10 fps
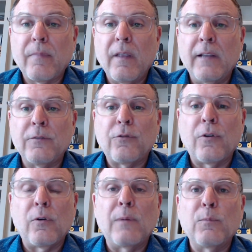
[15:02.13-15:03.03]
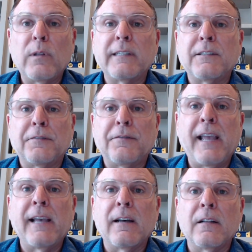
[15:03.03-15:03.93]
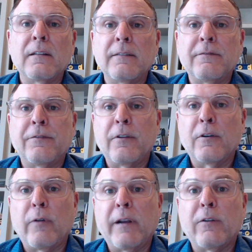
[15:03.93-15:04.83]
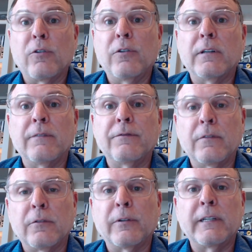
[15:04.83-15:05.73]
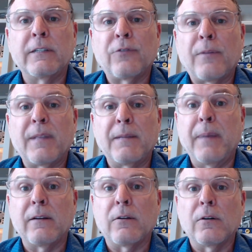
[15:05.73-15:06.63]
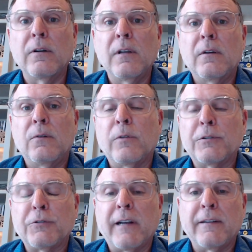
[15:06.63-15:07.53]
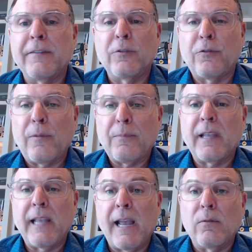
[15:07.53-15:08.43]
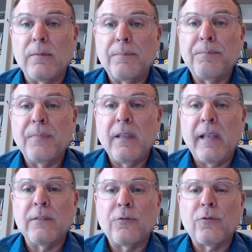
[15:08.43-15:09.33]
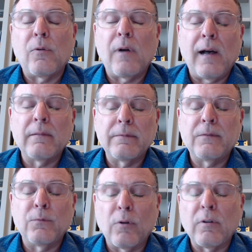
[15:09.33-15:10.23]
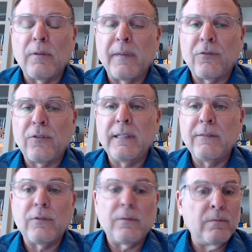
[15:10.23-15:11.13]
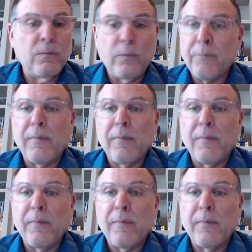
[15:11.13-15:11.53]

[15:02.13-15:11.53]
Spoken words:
And so I'm willing to fail for the greater good of learning something better or trying to figure something out. And so I'll roll up my sleeves with